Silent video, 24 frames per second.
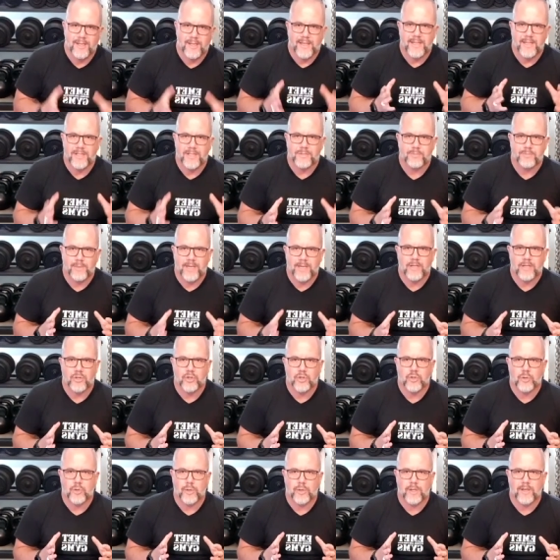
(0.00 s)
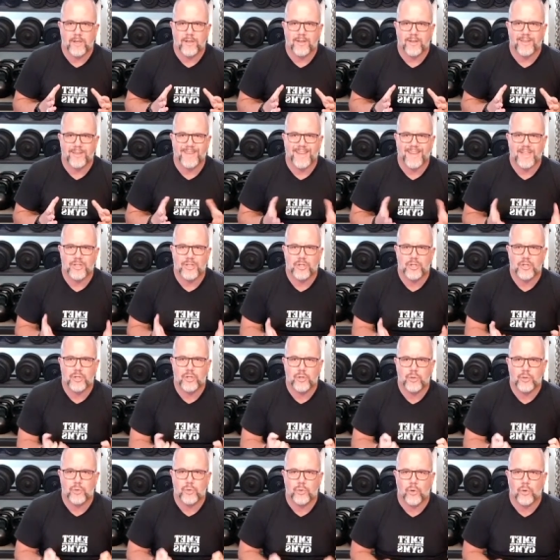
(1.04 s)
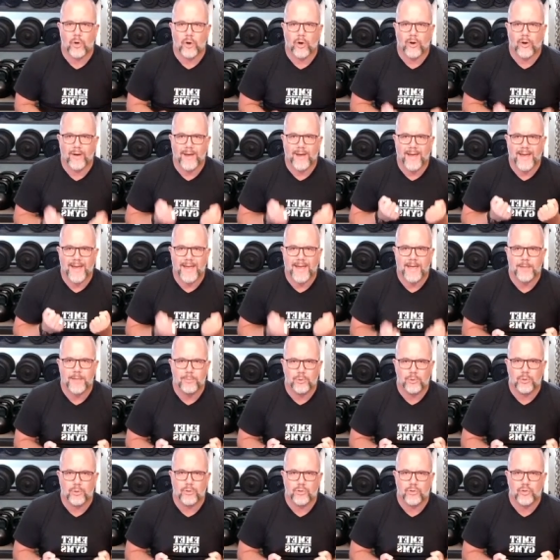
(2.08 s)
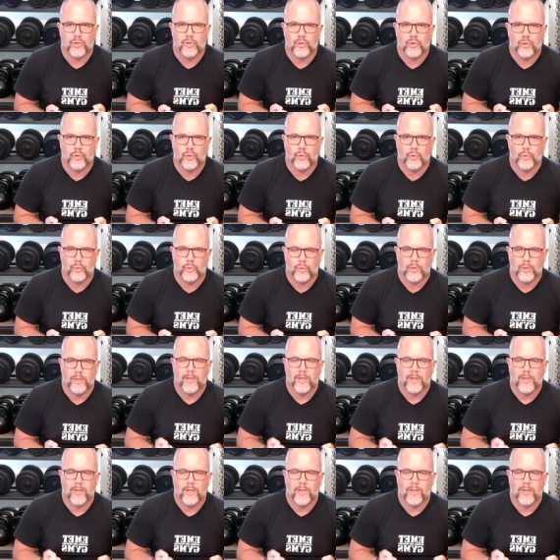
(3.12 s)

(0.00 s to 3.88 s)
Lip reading: is make sure that you are able to